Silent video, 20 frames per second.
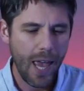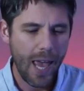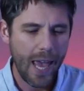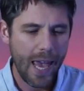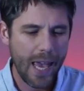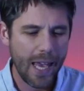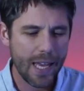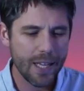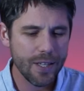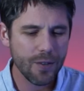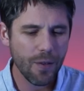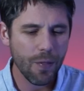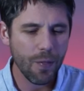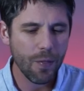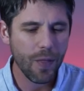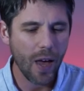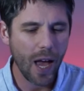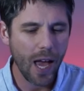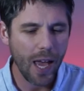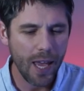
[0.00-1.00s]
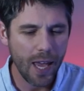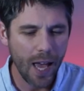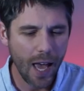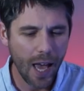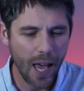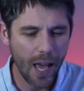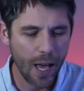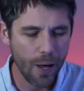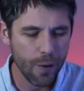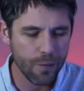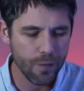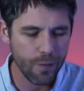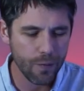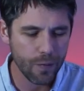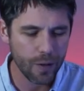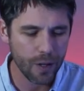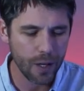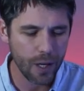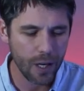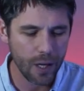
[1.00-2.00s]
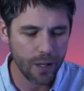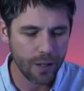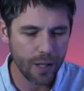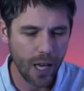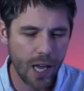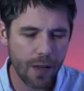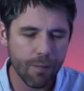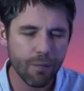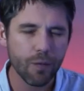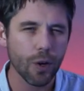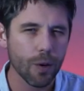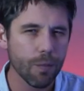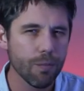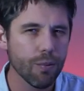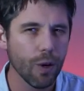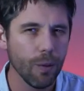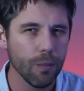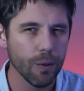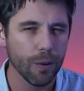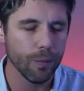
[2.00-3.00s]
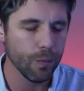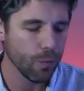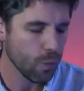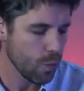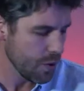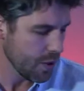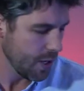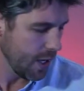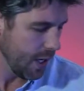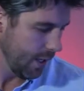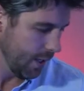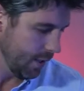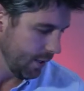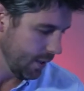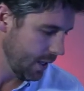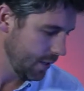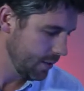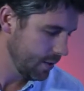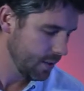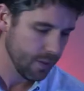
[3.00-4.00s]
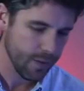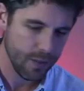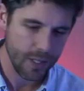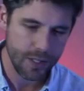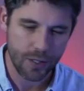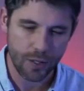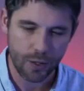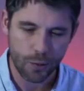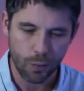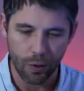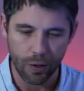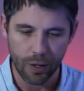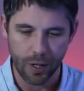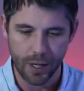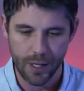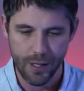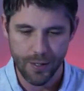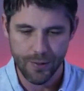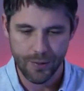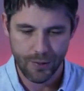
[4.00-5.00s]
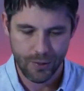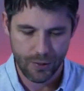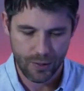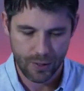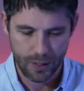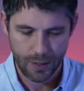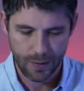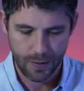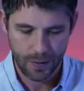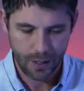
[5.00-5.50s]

And they have got a problem with Gideon. And this is what it is.